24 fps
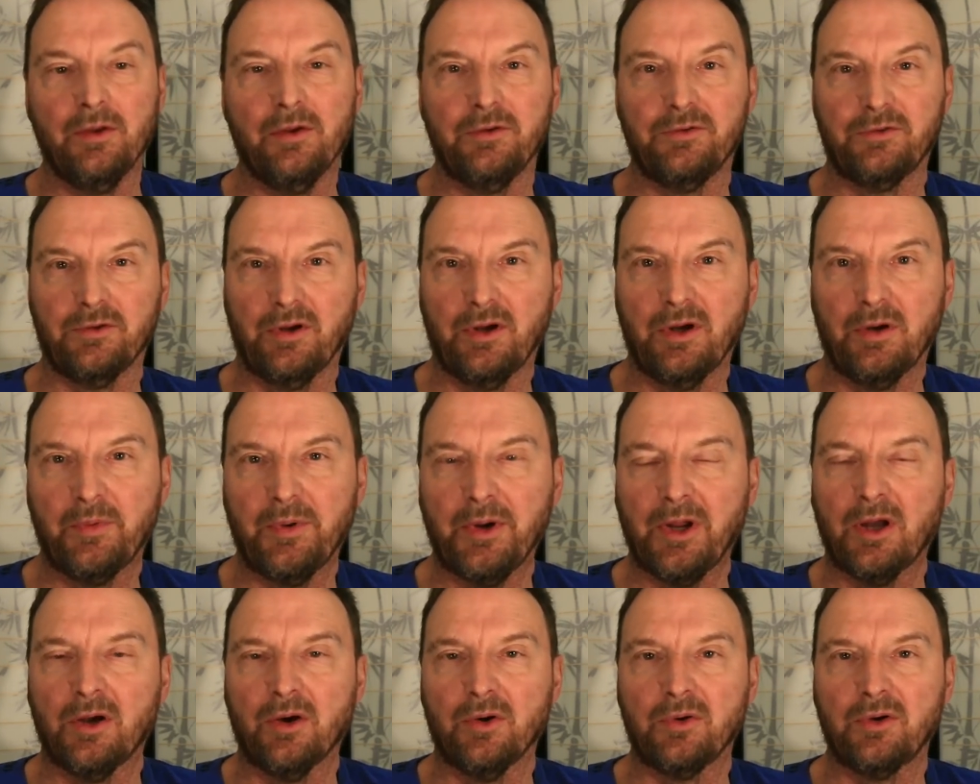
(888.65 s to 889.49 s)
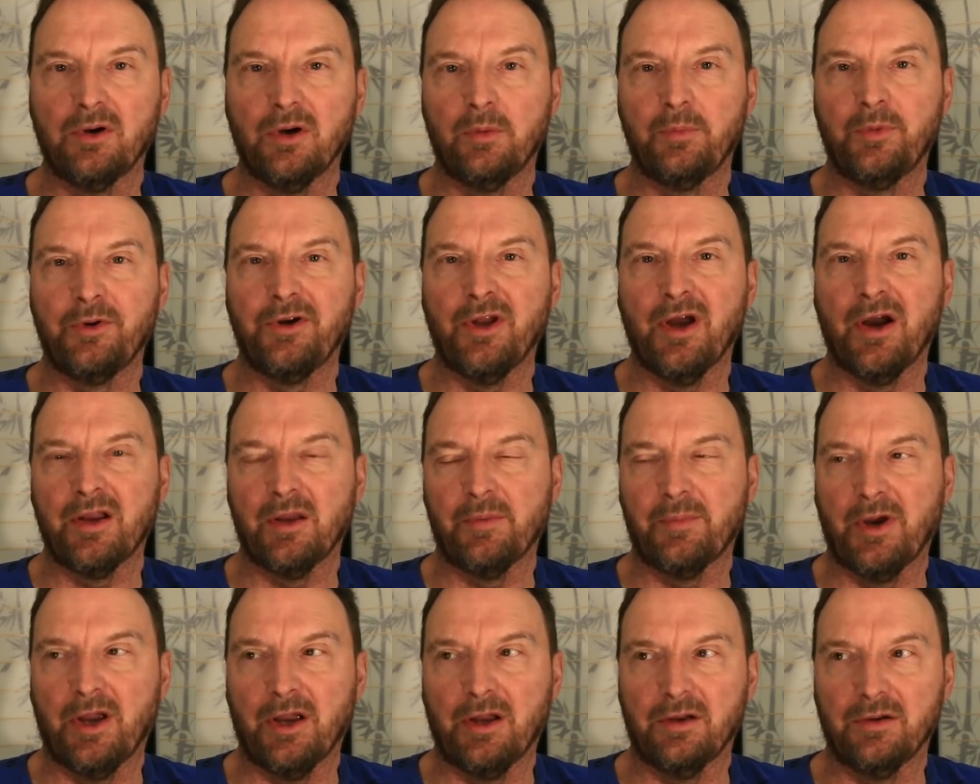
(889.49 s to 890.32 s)
So here we go. Cobra
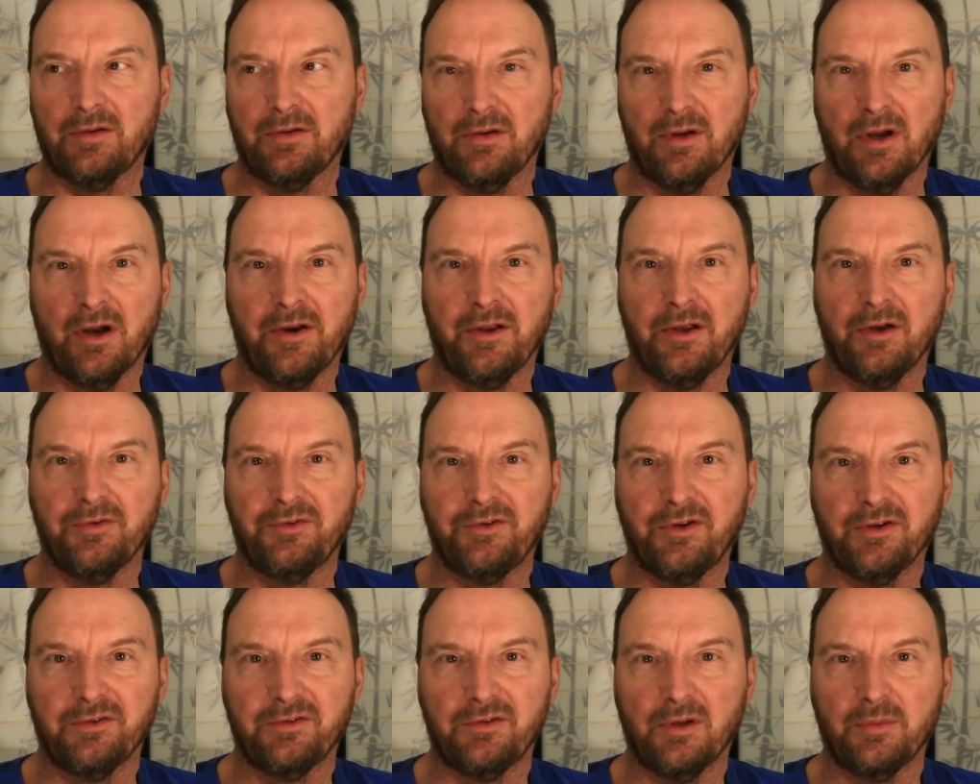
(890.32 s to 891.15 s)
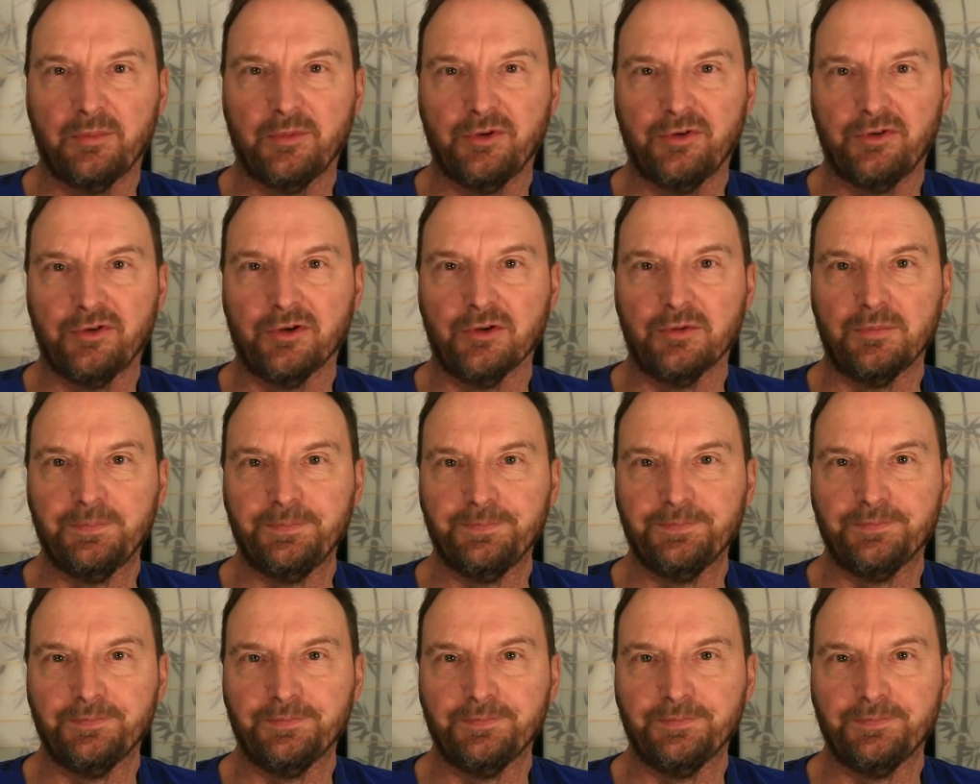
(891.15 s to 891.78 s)
Dynamike, audio test number two.